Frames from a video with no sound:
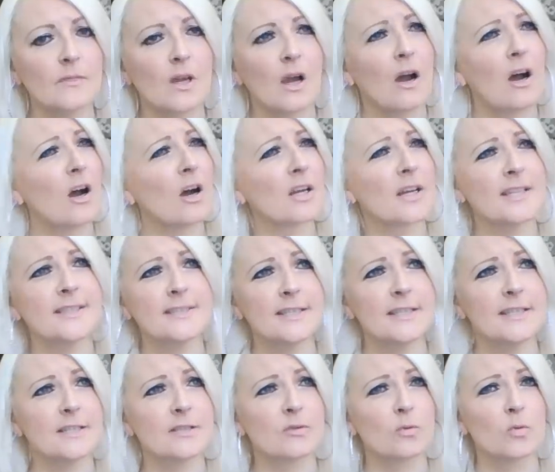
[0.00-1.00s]
all I
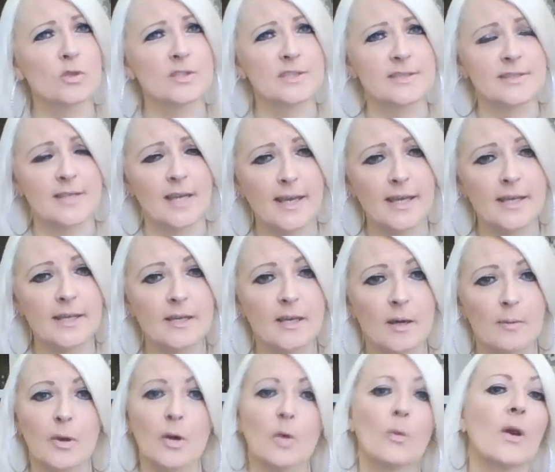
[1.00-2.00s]
did was think
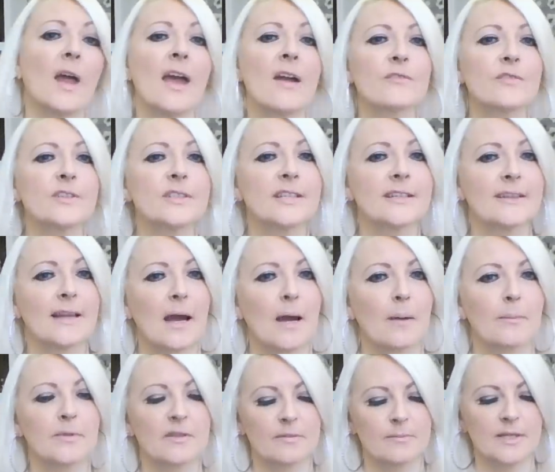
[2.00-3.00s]
about everything that
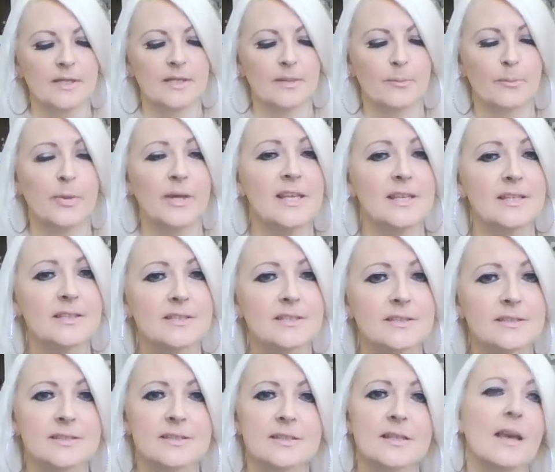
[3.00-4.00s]
happened to me the
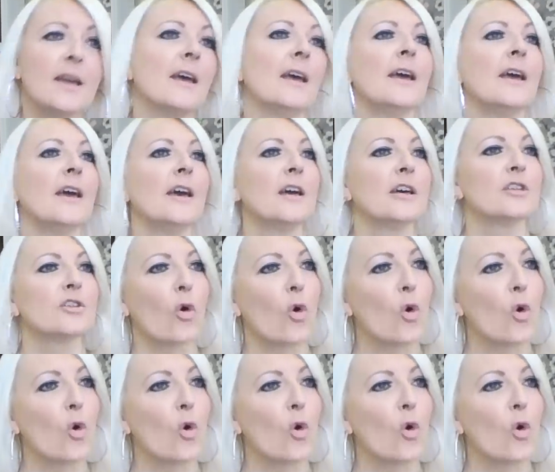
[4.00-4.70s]
beatings, the